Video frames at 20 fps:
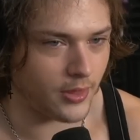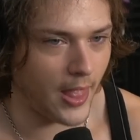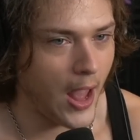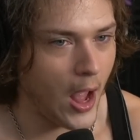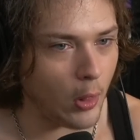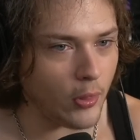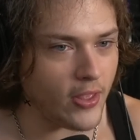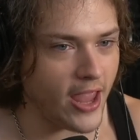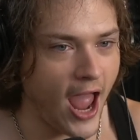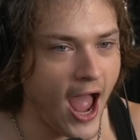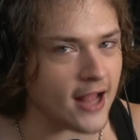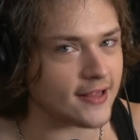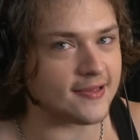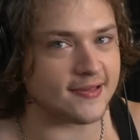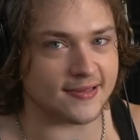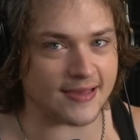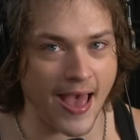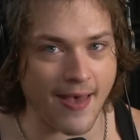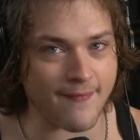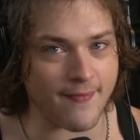They only had
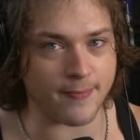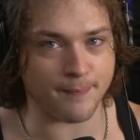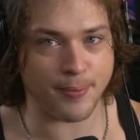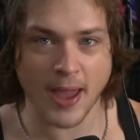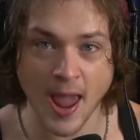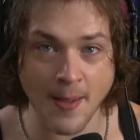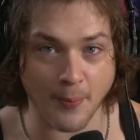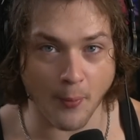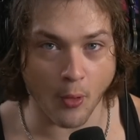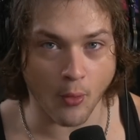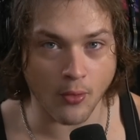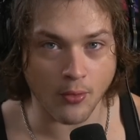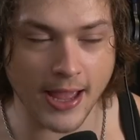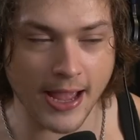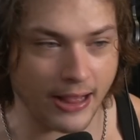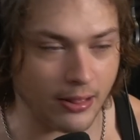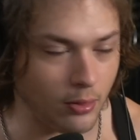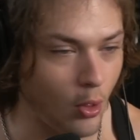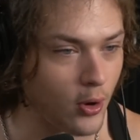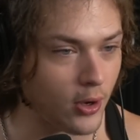seven people,
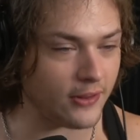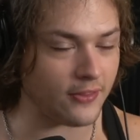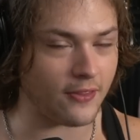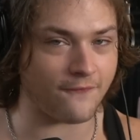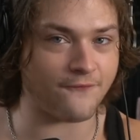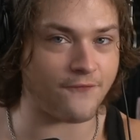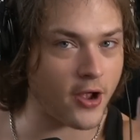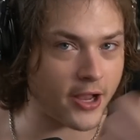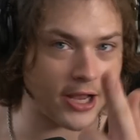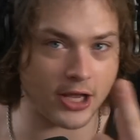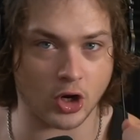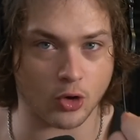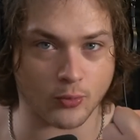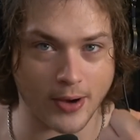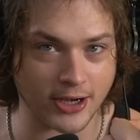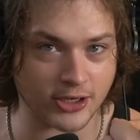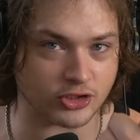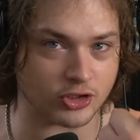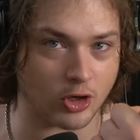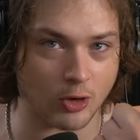including the fucking an
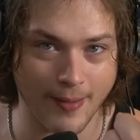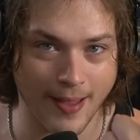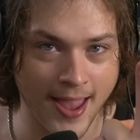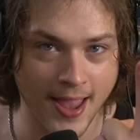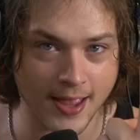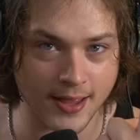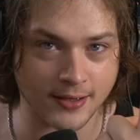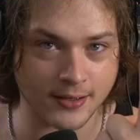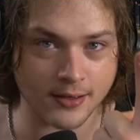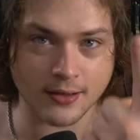original man,